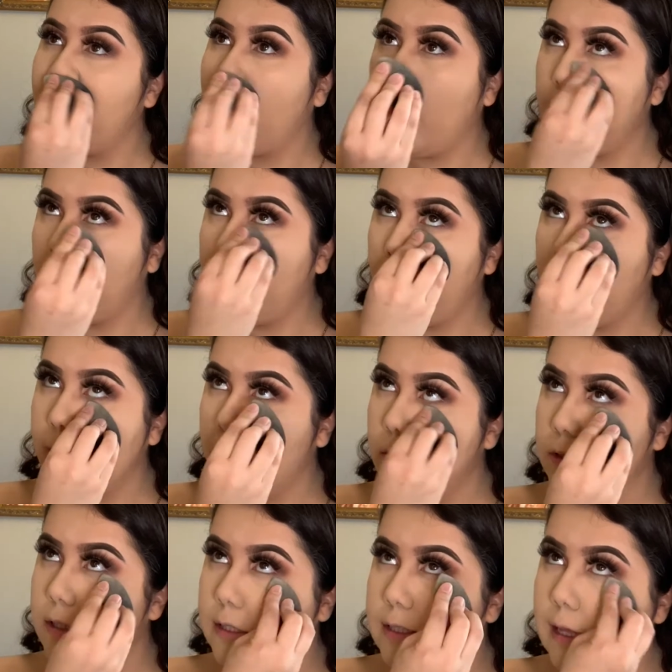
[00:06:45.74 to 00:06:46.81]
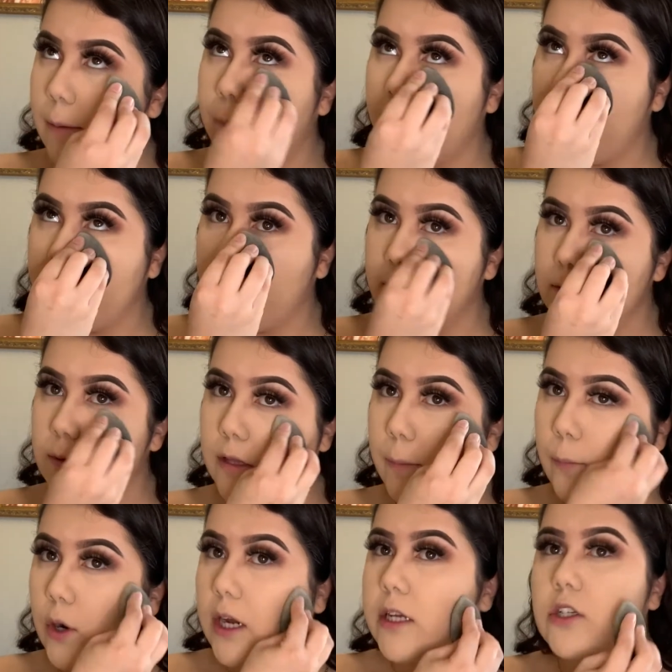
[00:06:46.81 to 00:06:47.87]
I remember when I used to set my face with a
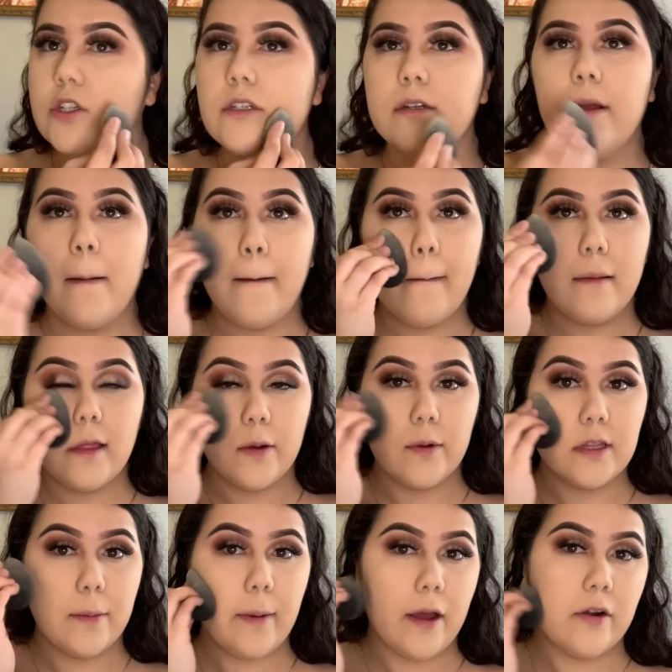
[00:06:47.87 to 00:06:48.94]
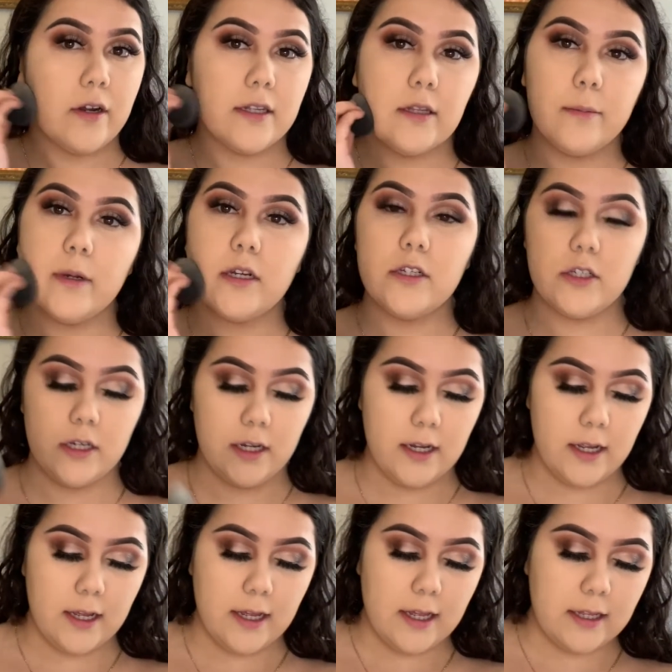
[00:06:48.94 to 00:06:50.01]
brush, like with the powder in the brush,
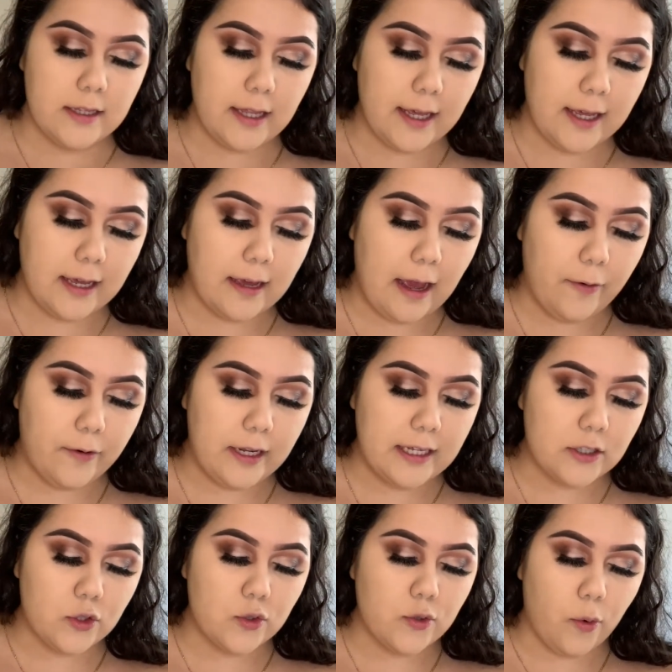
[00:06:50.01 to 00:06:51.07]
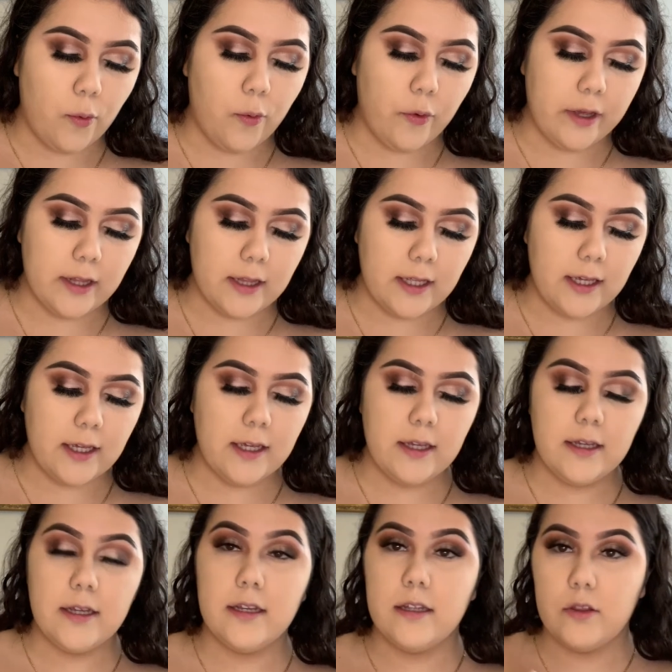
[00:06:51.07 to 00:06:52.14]
like I would get so oily
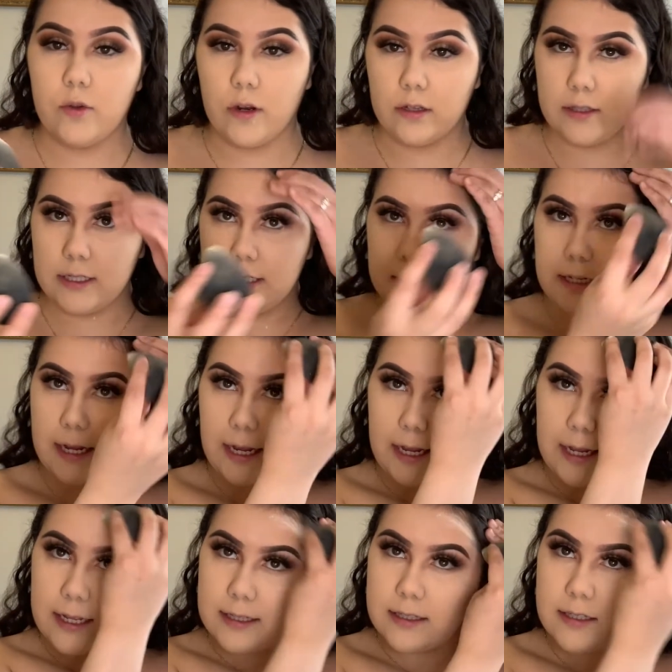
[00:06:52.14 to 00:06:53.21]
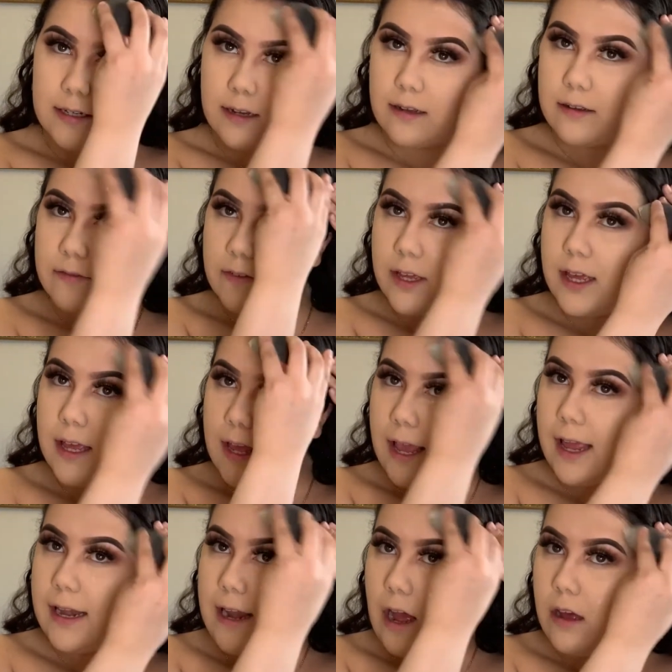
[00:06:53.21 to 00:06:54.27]
throughout the day and stuff.
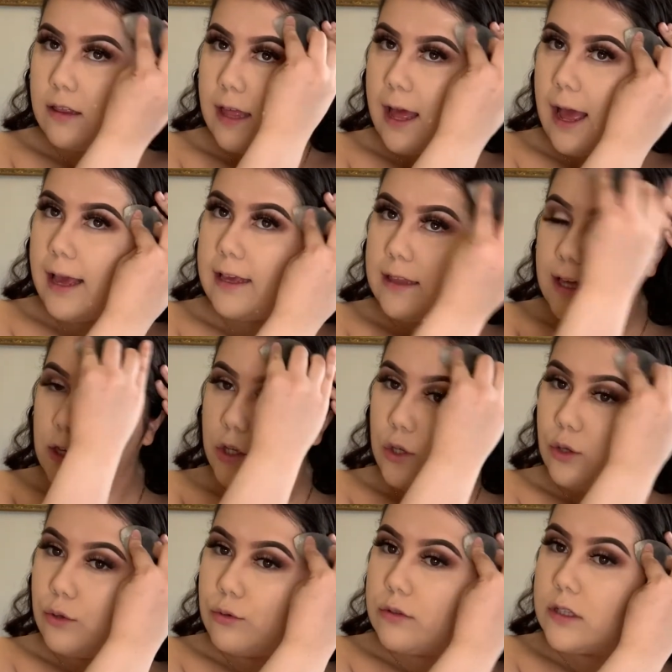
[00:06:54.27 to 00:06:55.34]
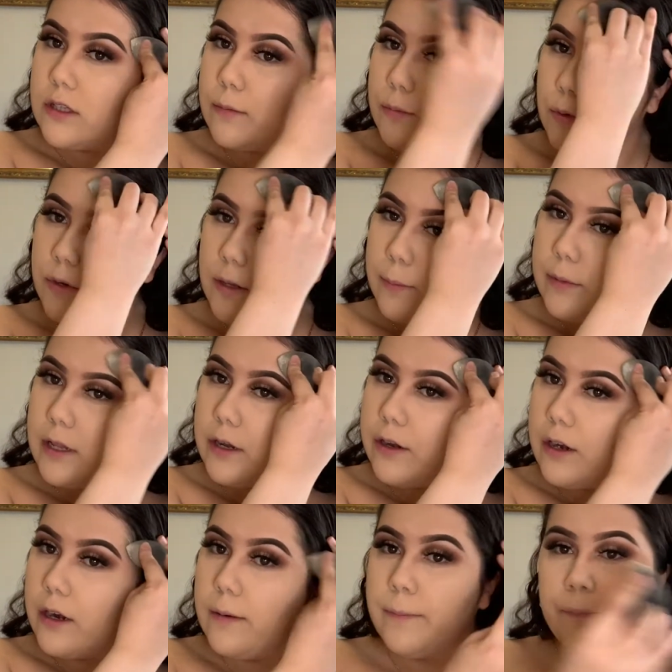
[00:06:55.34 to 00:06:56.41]
And now that I like use the beauty
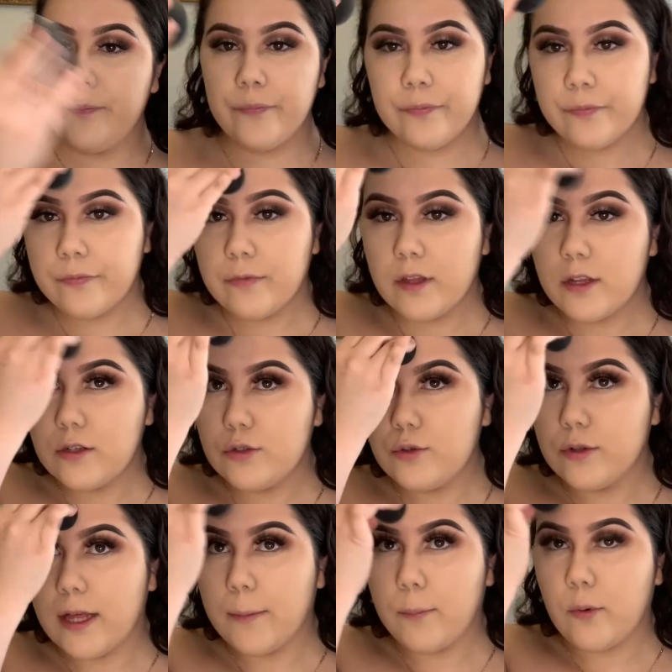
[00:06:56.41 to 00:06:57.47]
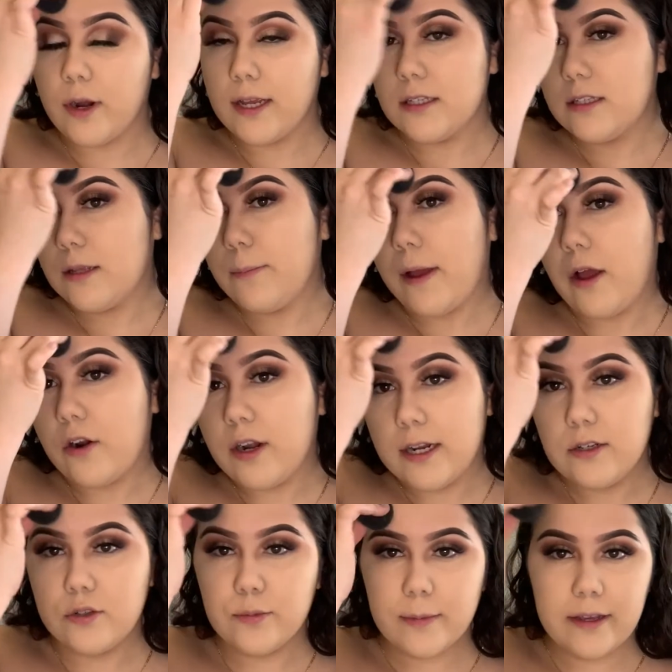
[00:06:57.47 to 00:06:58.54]
blender to like press the powder
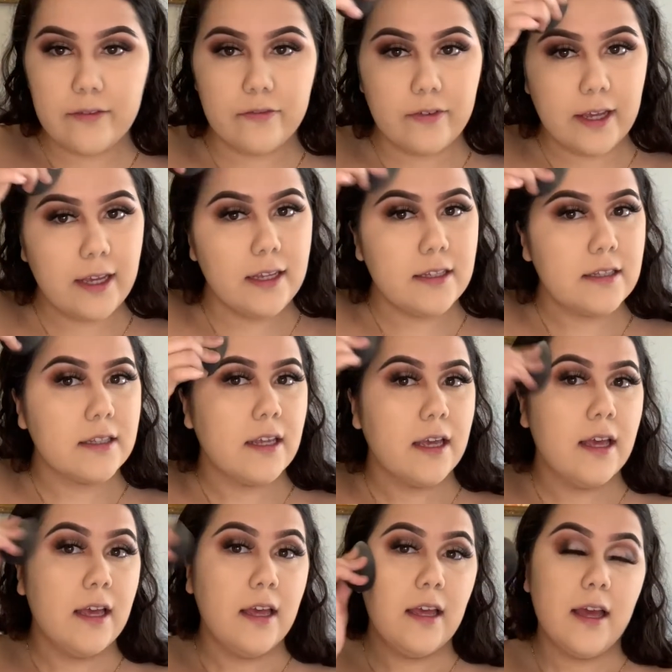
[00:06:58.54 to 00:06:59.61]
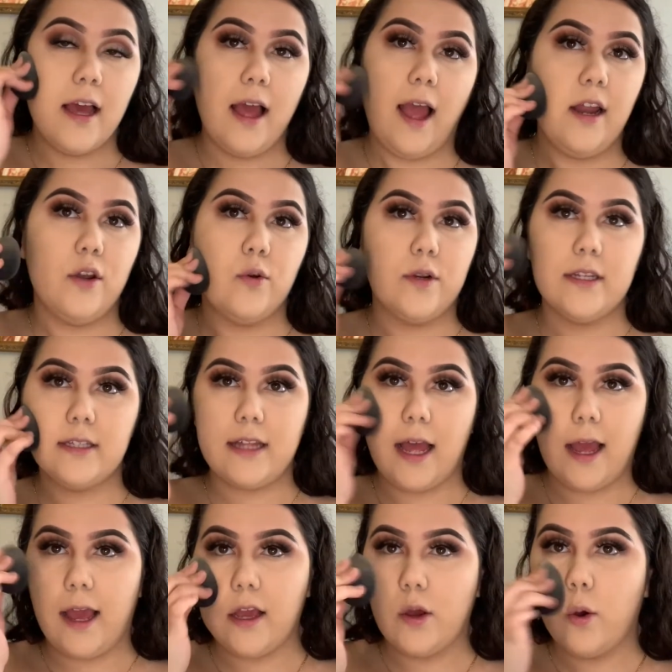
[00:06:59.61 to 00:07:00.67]
into my face, I notice that
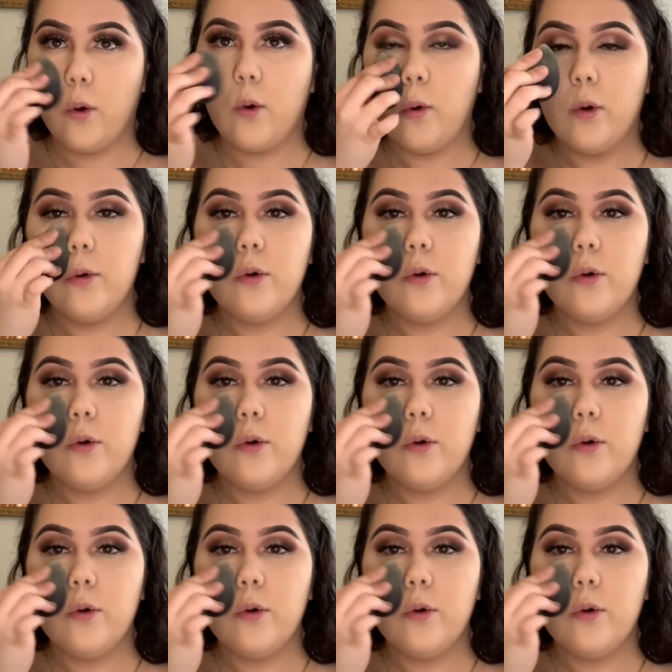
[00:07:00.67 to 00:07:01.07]
I go